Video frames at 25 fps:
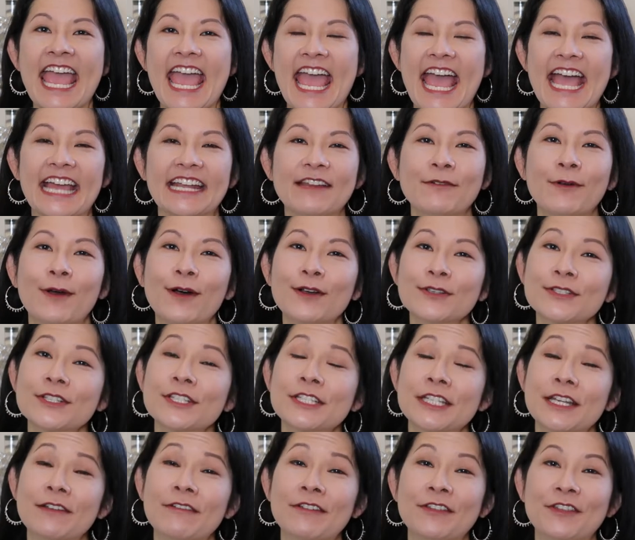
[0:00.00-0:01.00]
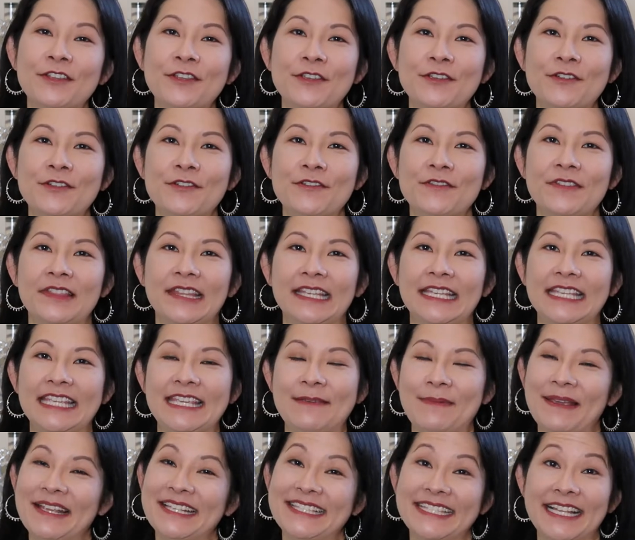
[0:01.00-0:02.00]
And I will also share with you the
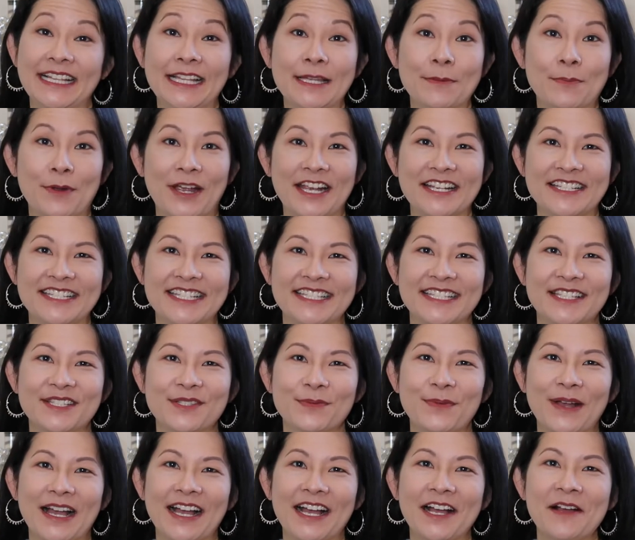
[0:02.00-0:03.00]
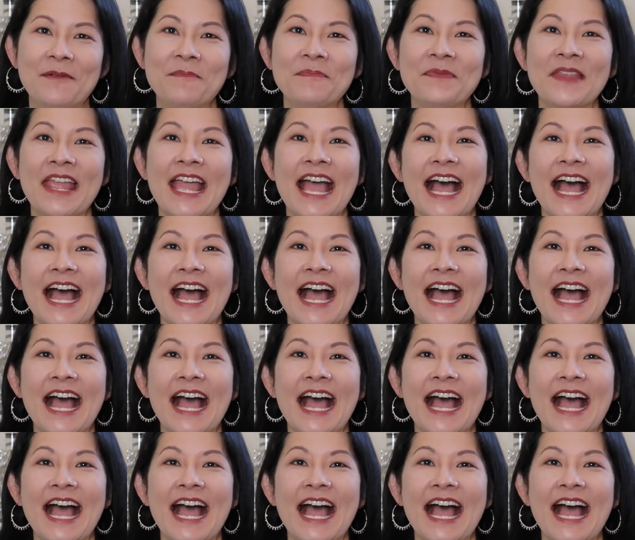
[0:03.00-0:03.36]
eBay selling prices as well.